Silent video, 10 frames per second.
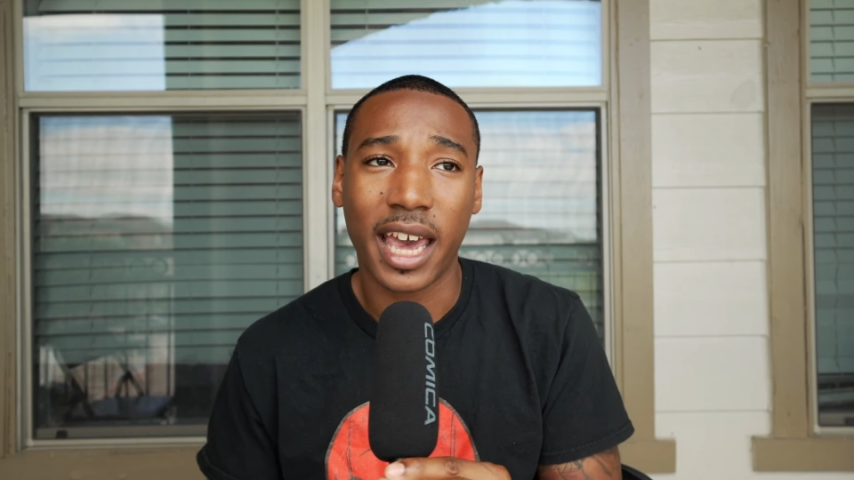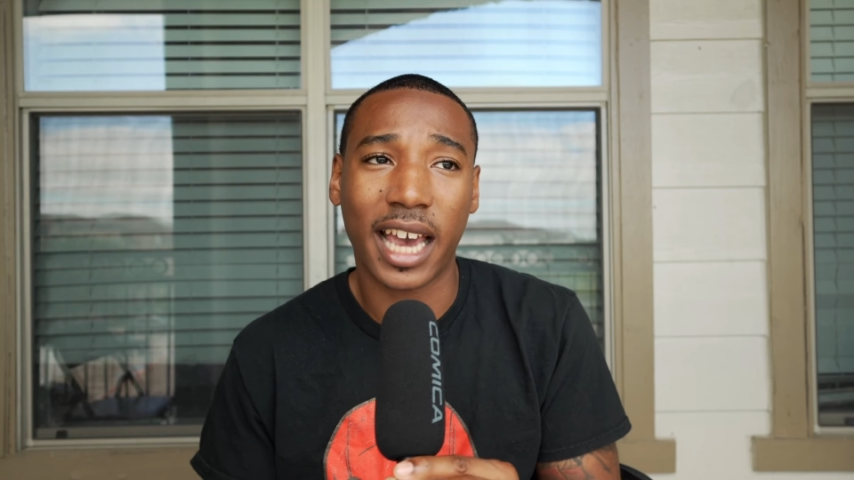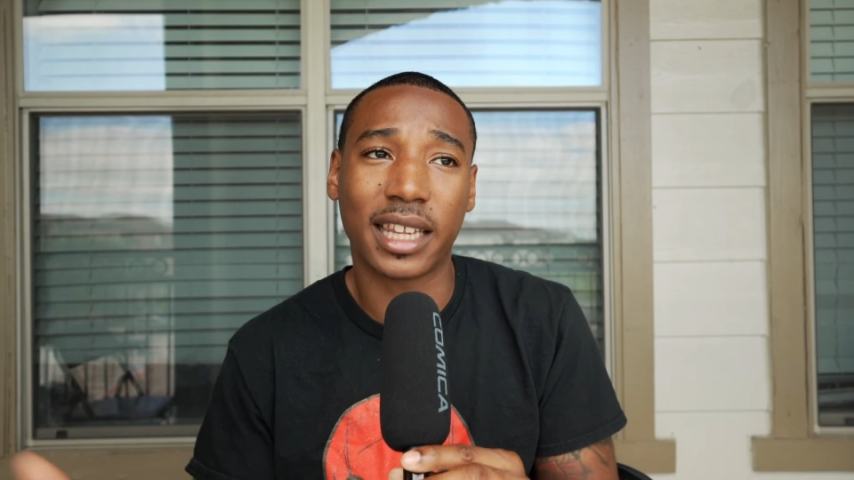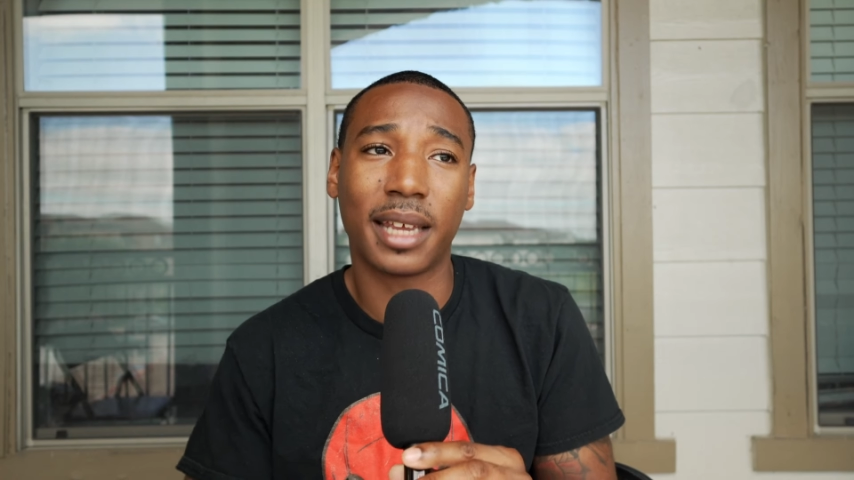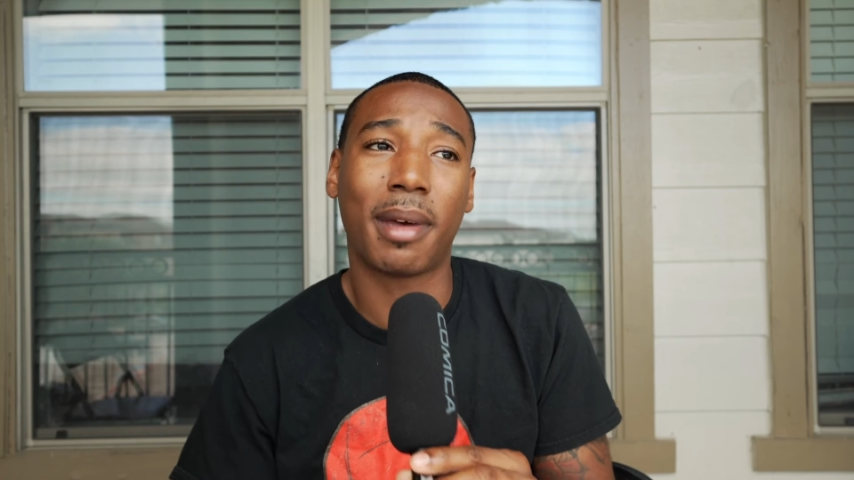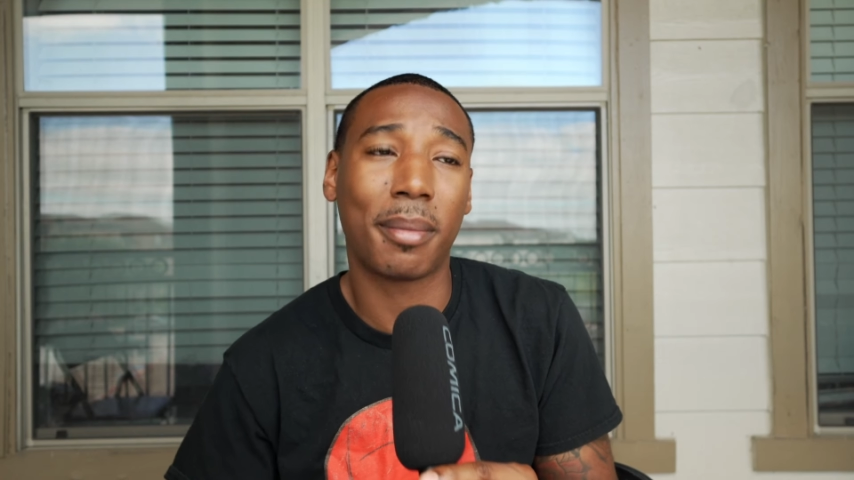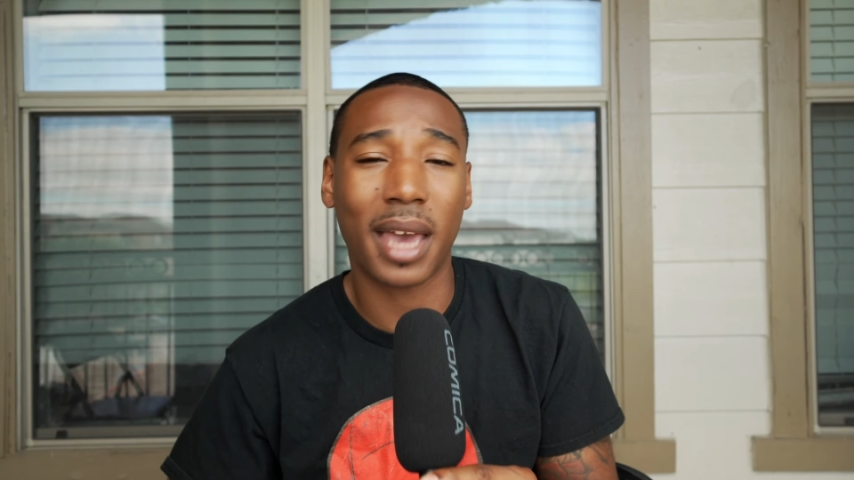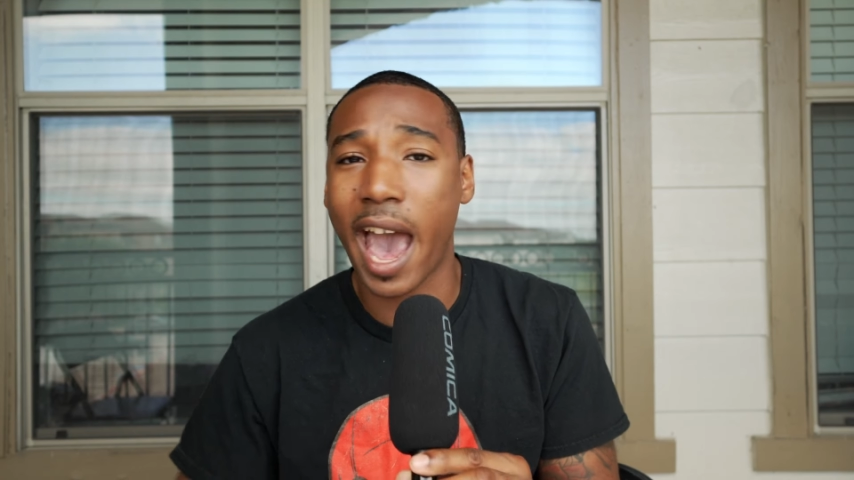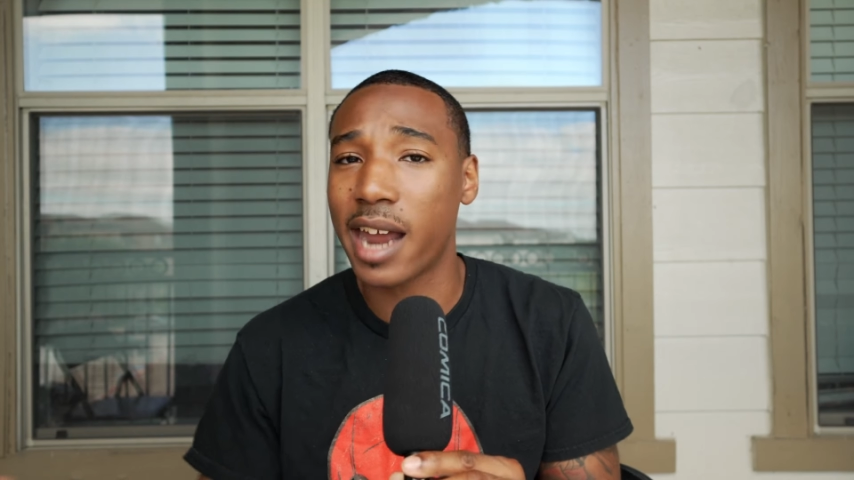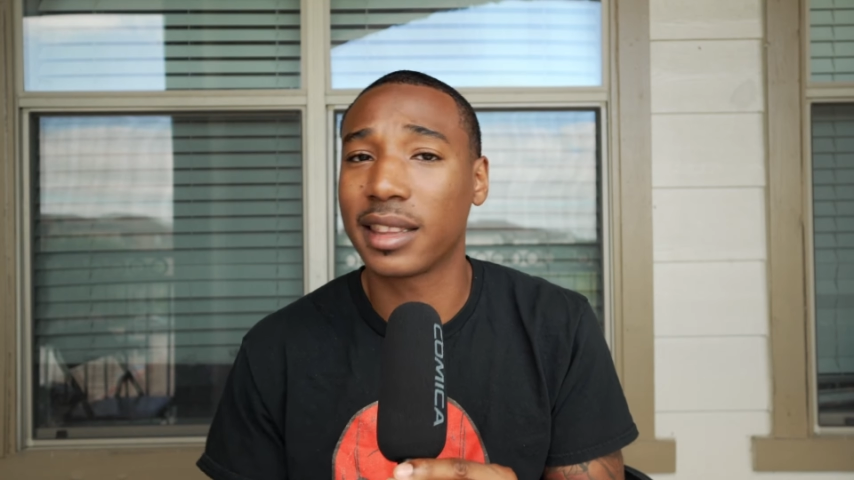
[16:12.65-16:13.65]
and then
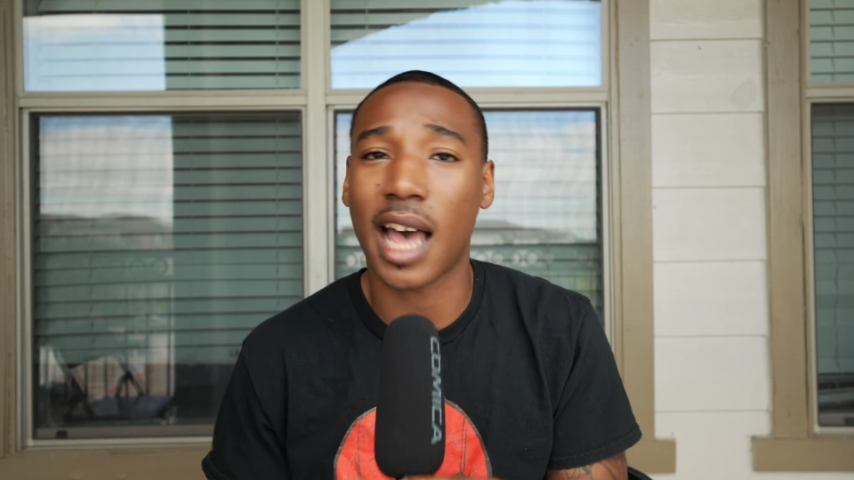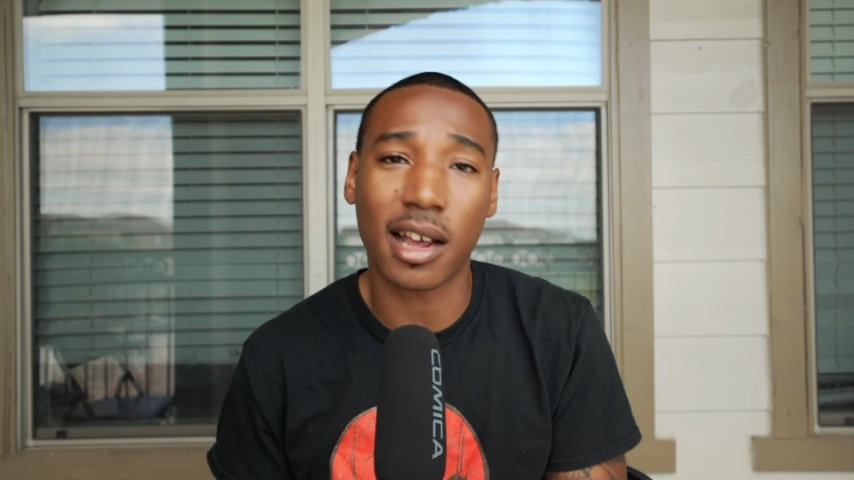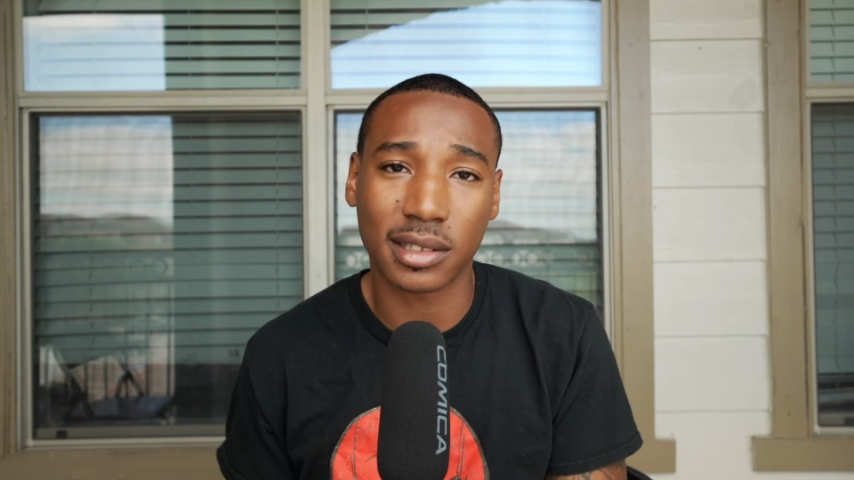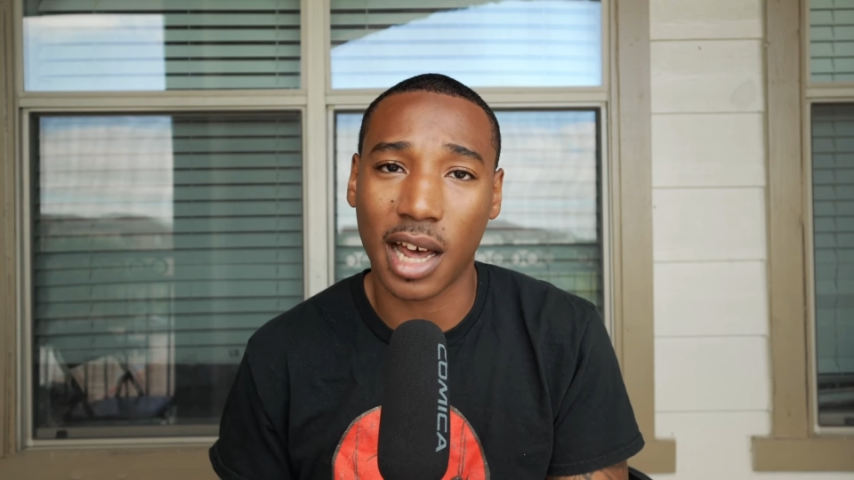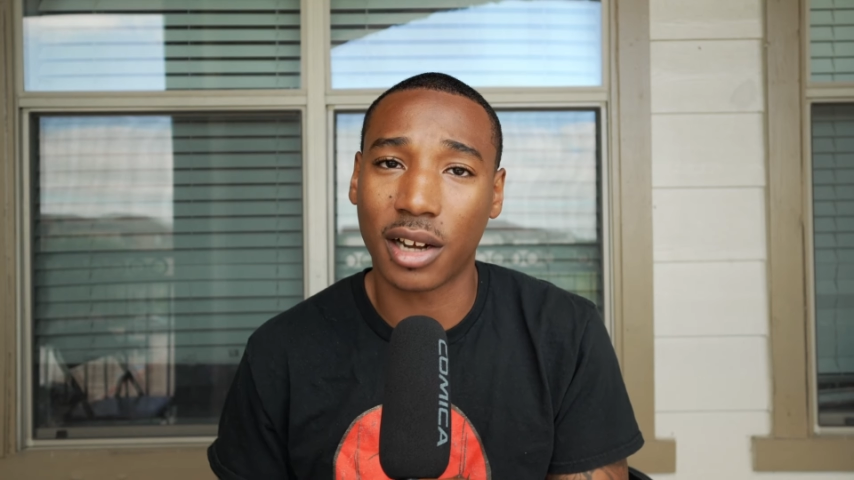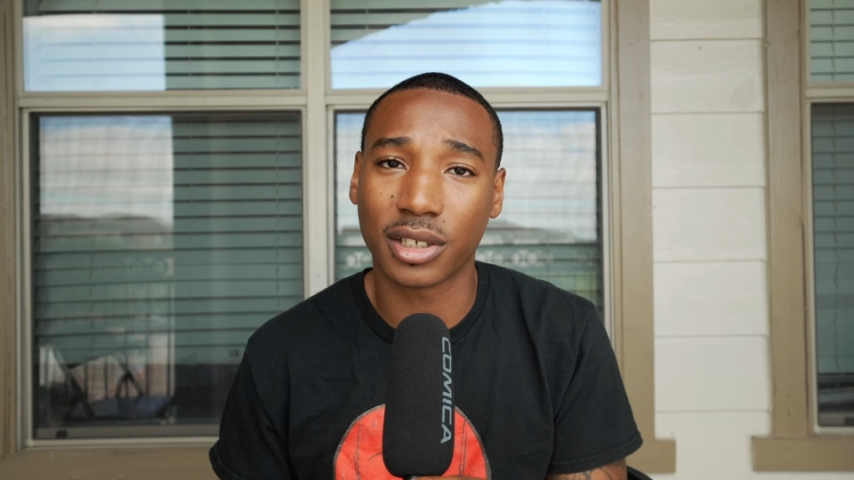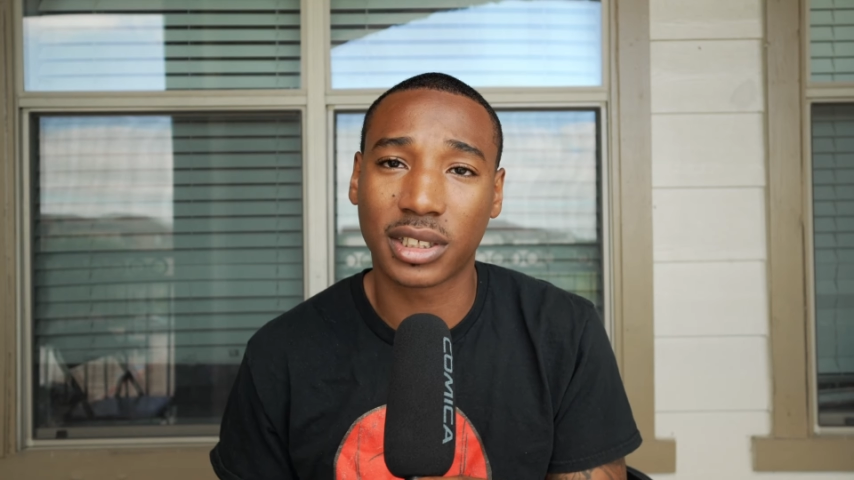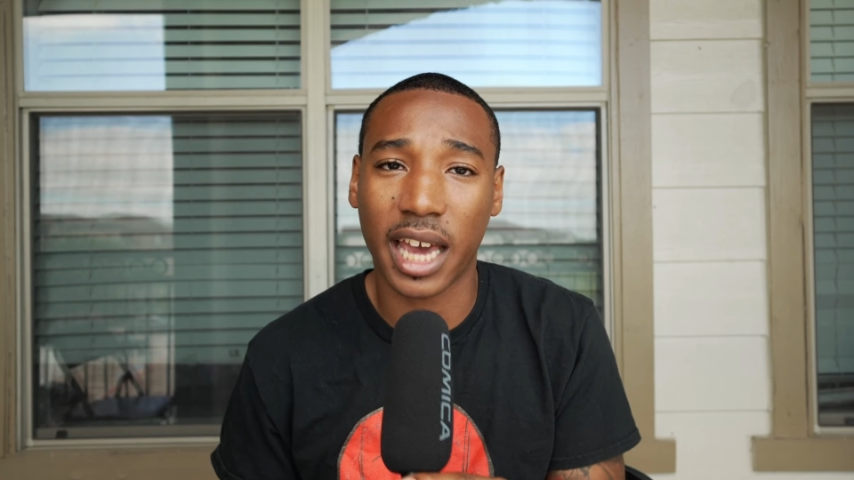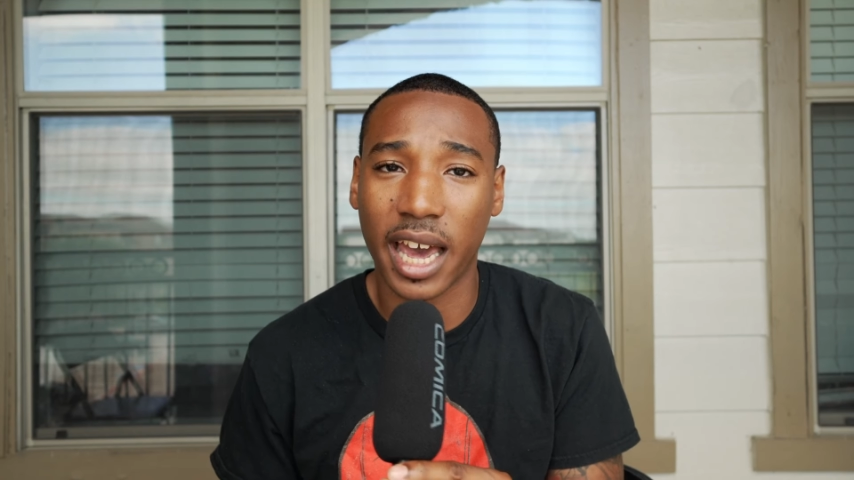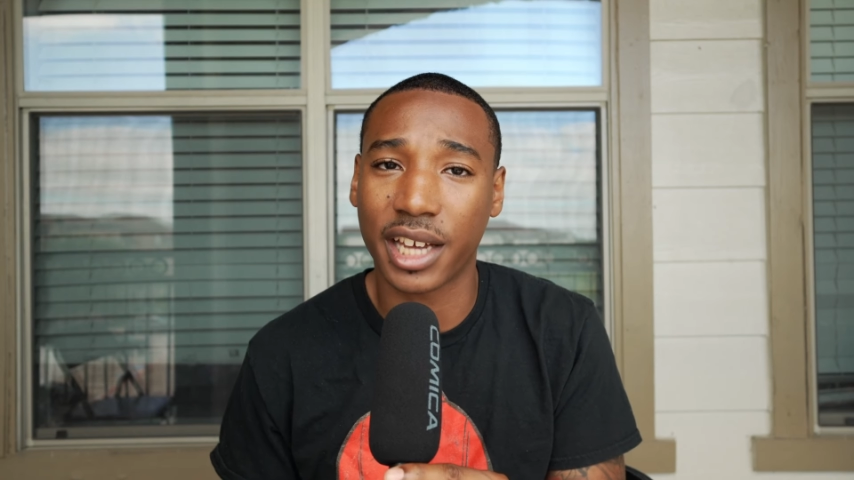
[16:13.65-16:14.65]
maybe add $1,000
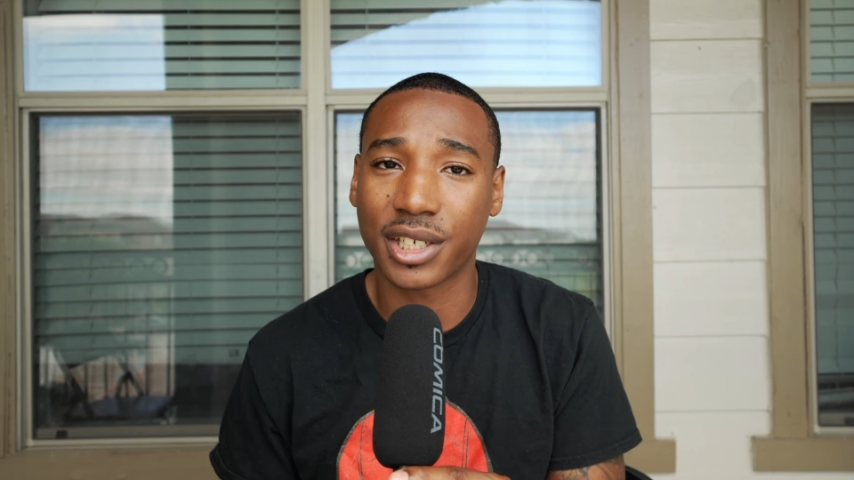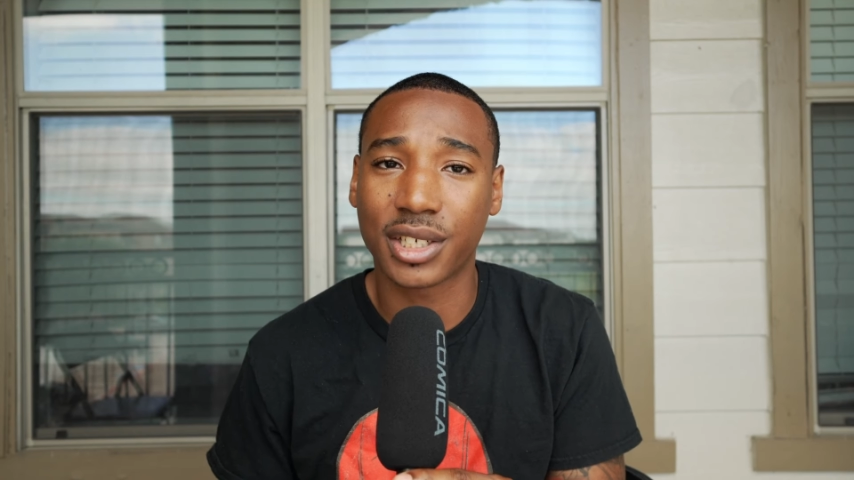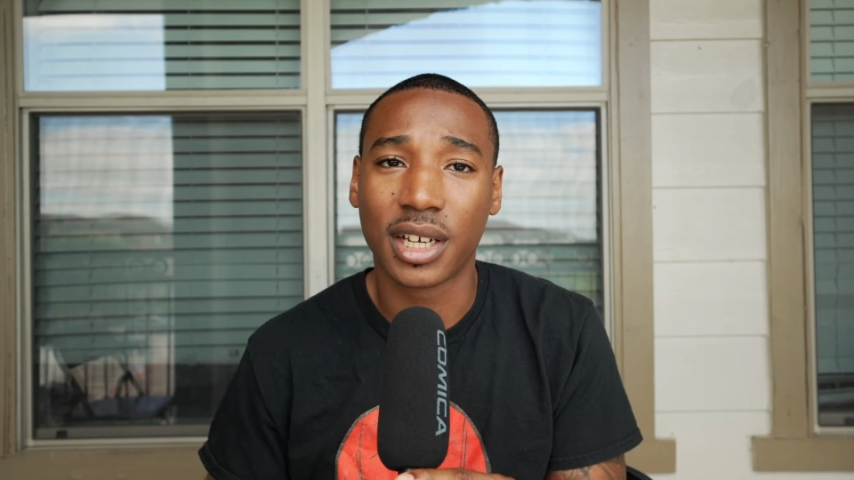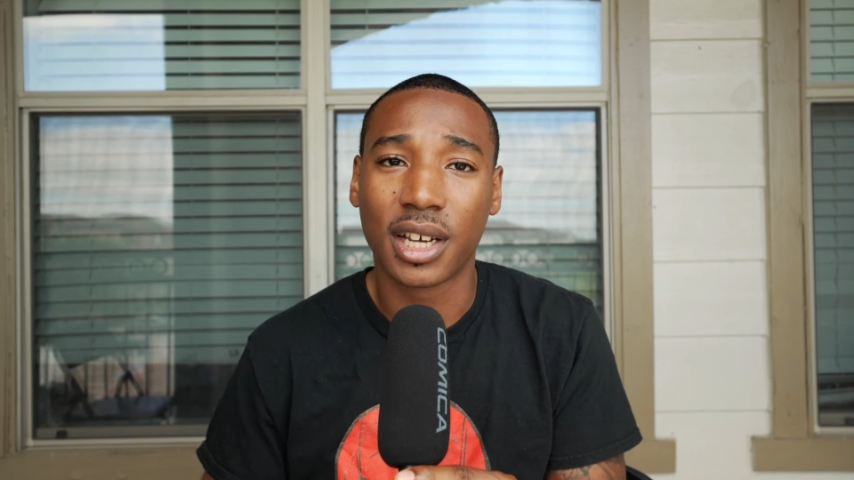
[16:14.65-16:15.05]
cash